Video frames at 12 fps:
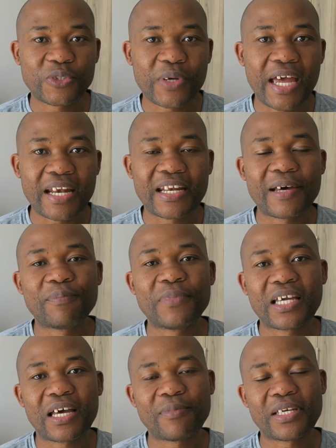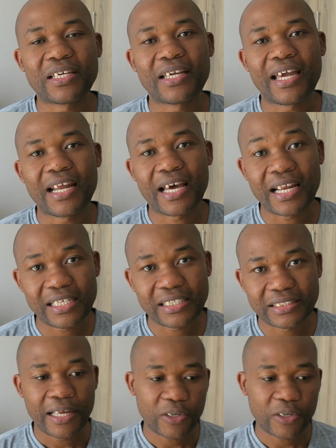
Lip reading: to end up becoming an analyst.